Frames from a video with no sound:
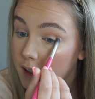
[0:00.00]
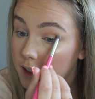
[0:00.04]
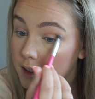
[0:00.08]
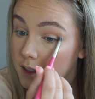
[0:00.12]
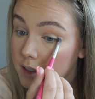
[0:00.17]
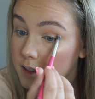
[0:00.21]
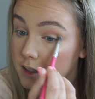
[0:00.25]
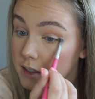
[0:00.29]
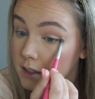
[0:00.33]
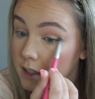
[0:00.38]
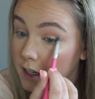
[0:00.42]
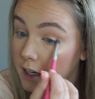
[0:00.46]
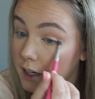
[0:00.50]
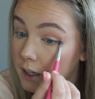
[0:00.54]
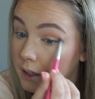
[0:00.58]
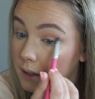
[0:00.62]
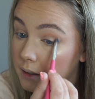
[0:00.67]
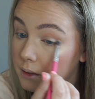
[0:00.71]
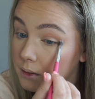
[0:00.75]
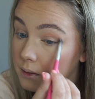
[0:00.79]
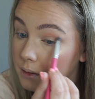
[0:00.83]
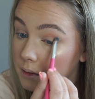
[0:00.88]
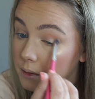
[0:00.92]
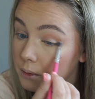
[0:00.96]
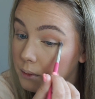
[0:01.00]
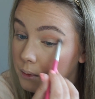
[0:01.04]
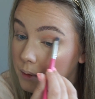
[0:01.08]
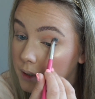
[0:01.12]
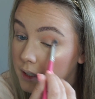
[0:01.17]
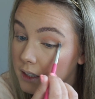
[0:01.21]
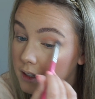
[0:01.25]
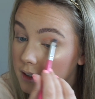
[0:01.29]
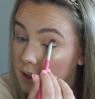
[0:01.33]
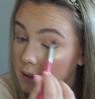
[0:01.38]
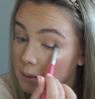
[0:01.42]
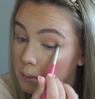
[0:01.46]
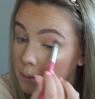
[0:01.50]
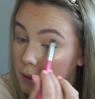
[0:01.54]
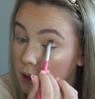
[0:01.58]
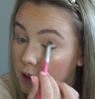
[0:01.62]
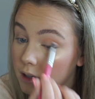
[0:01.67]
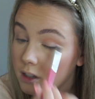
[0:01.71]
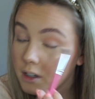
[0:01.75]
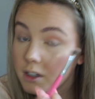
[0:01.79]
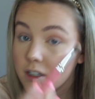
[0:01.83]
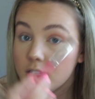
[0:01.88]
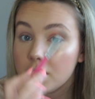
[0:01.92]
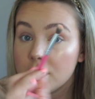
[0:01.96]
So with
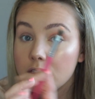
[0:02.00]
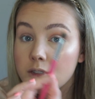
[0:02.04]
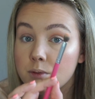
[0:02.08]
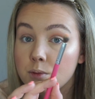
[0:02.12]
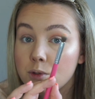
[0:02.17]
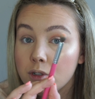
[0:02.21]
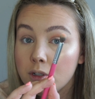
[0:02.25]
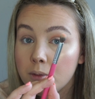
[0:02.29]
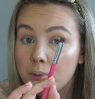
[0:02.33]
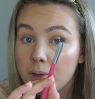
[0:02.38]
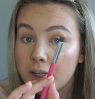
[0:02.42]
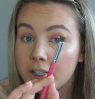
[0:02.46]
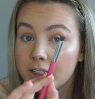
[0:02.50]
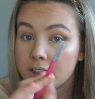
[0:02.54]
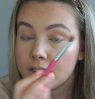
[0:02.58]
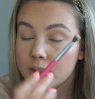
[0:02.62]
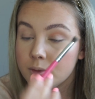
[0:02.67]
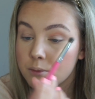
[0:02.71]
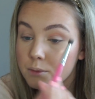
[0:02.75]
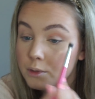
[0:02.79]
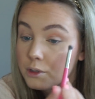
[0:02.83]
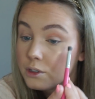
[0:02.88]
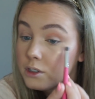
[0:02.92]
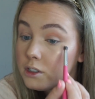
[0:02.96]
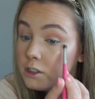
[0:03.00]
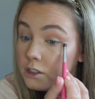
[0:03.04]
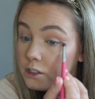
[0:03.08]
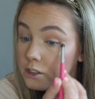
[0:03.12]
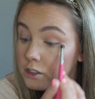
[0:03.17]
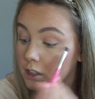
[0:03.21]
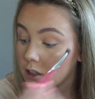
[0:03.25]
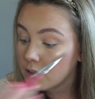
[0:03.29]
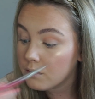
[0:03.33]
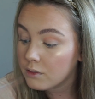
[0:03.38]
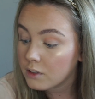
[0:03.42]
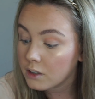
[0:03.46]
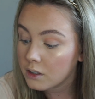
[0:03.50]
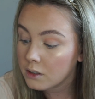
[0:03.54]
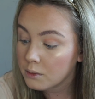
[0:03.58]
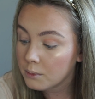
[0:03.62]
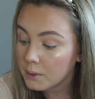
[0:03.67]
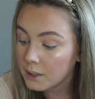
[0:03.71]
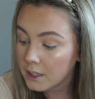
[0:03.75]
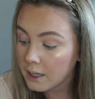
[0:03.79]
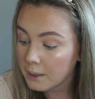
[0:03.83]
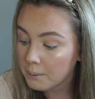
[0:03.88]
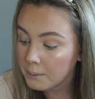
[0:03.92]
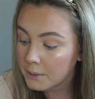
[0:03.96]
my smaller blending brush, I've gone in with
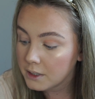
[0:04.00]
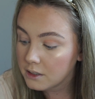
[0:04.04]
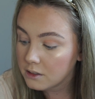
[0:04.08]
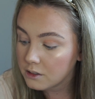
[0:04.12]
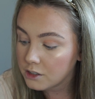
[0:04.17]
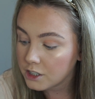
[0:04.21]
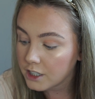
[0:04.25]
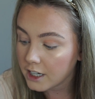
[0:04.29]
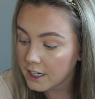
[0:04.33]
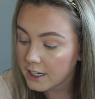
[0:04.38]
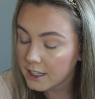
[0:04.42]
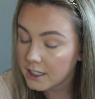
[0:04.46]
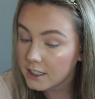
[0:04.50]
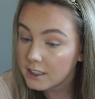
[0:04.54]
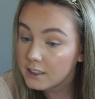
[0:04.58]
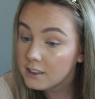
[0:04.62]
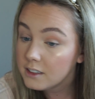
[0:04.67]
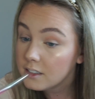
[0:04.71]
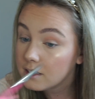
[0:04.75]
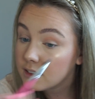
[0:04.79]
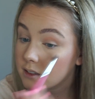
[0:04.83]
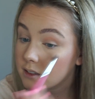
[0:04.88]
that middle shade.